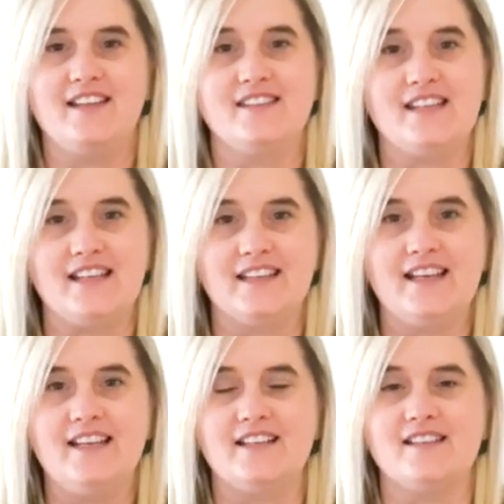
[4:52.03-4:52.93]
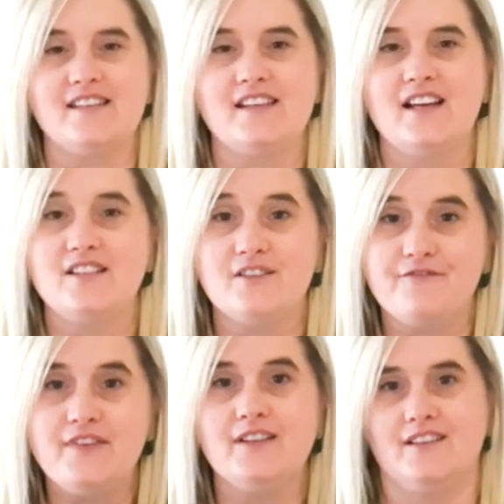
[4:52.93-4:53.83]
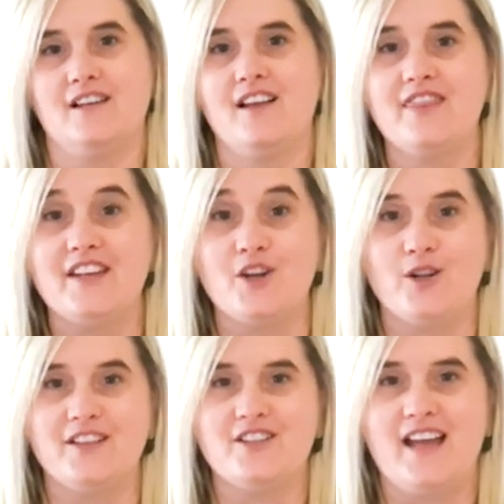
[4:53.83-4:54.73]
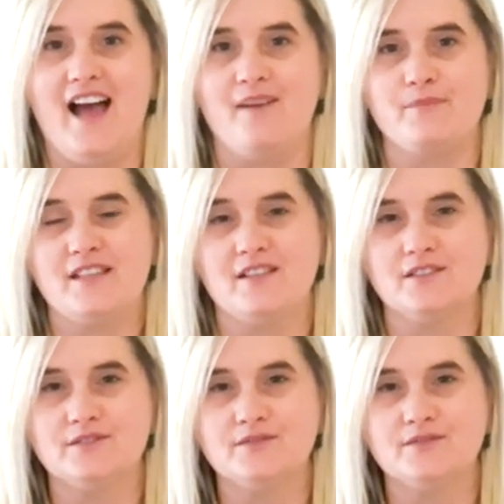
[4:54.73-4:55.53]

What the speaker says: and city leaders to fill the knowledge gaps.